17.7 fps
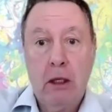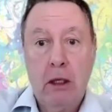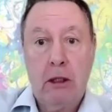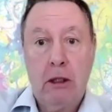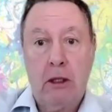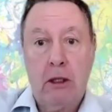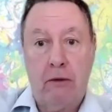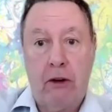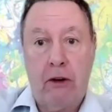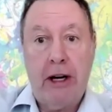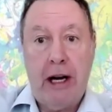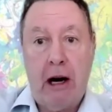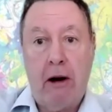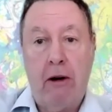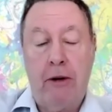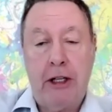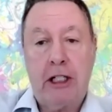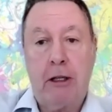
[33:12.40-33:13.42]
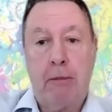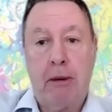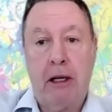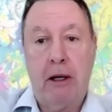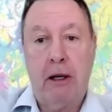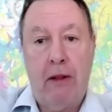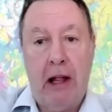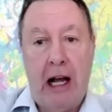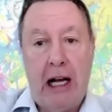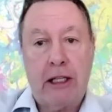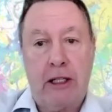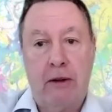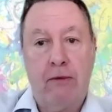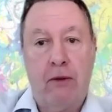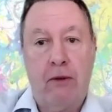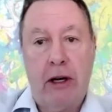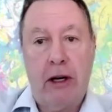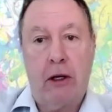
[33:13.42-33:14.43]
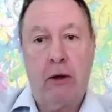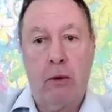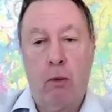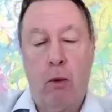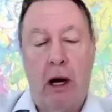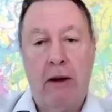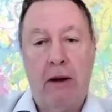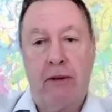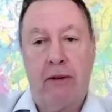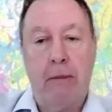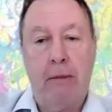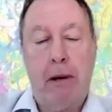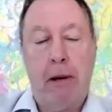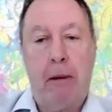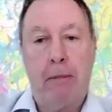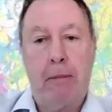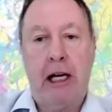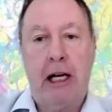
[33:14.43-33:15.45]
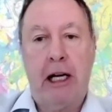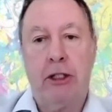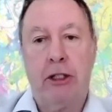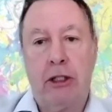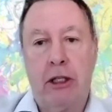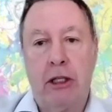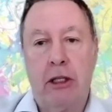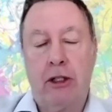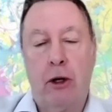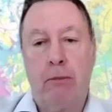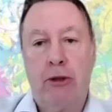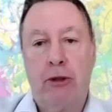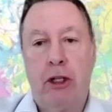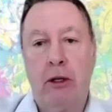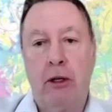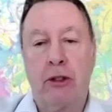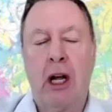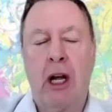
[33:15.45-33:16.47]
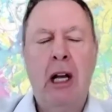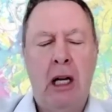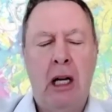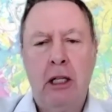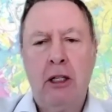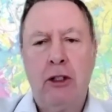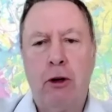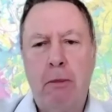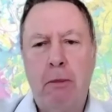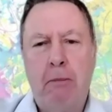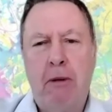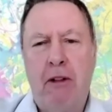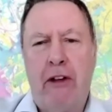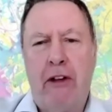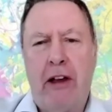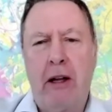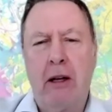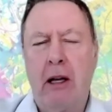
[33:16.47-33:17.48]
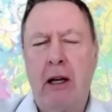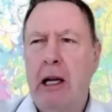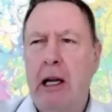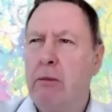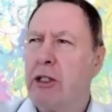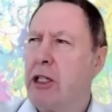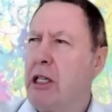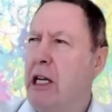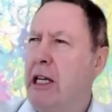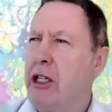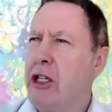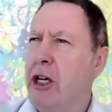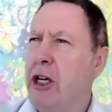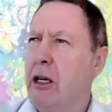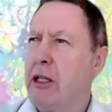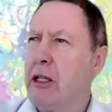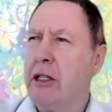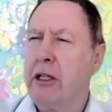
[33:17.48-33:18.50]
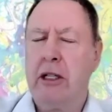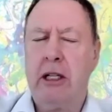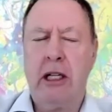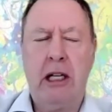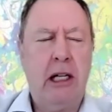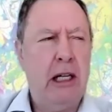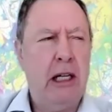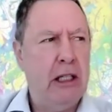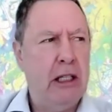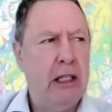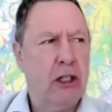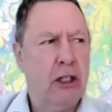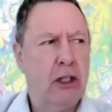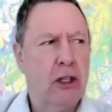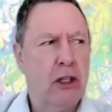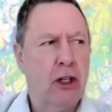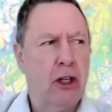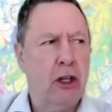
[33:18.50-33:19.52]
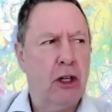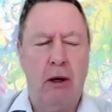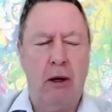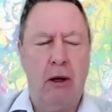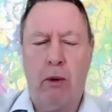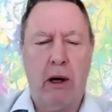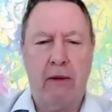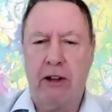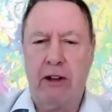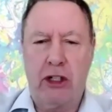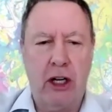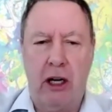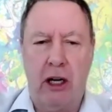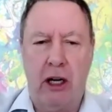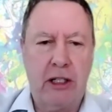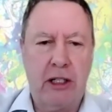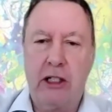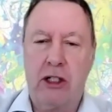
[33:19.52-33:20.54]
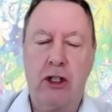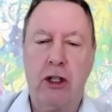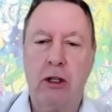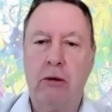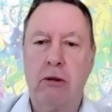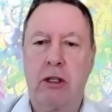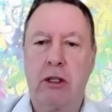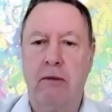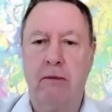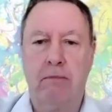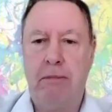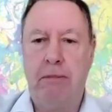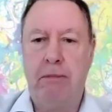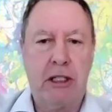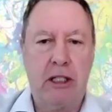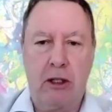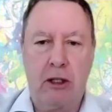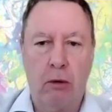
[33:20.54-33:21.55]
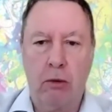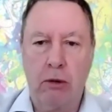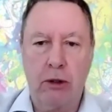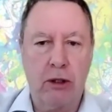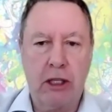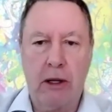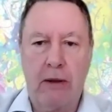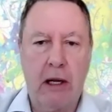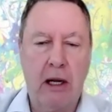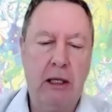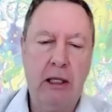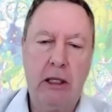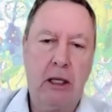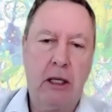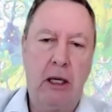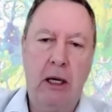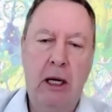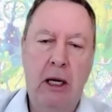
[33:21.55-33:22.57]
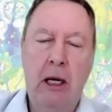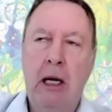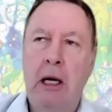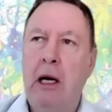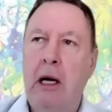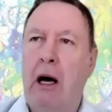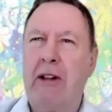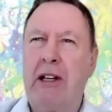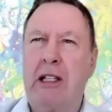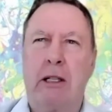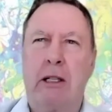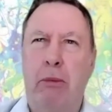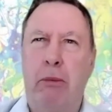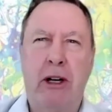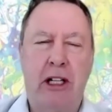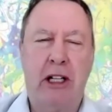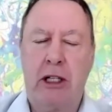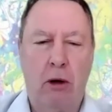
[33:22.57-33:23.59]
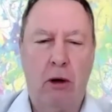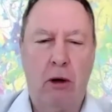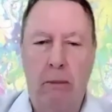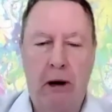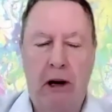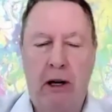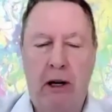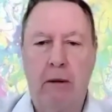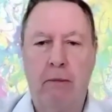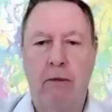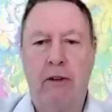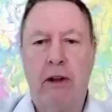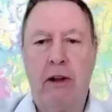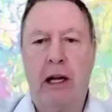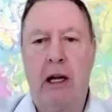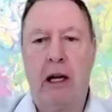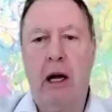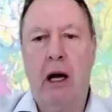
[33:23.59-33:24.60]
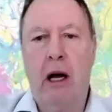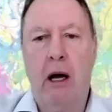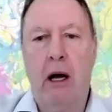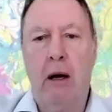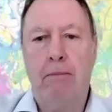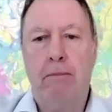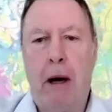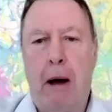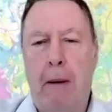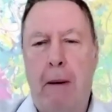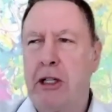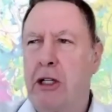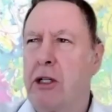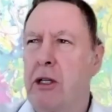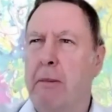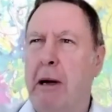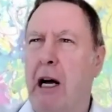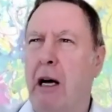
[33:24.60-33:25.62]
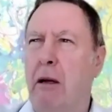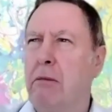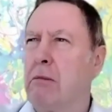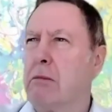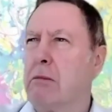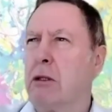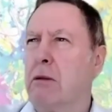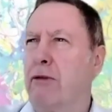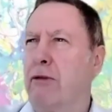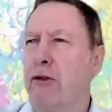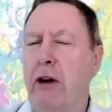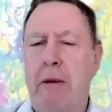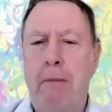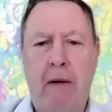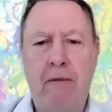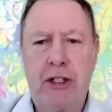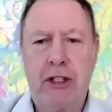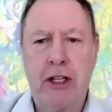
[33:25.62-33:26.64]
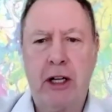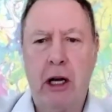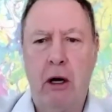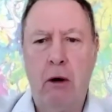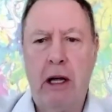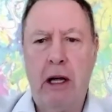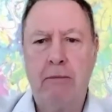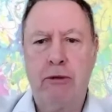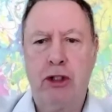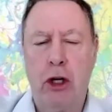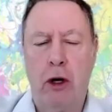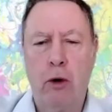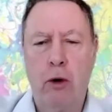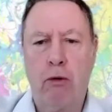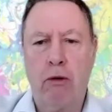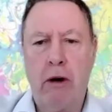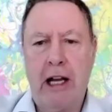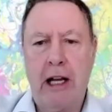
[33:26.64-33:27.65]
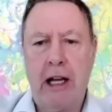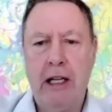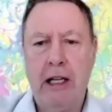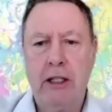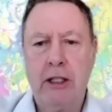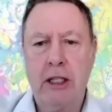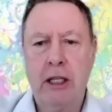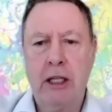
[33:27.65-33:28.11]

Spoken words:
to a very narrow discipline, and that's a very good way of getting publications in top journals. Do you remember it was the Chartered Institute, or one of the Chartered Institutes of Business Schools or something like that. I think it's a British or American thing, published about 3 months ago, their journal rankings.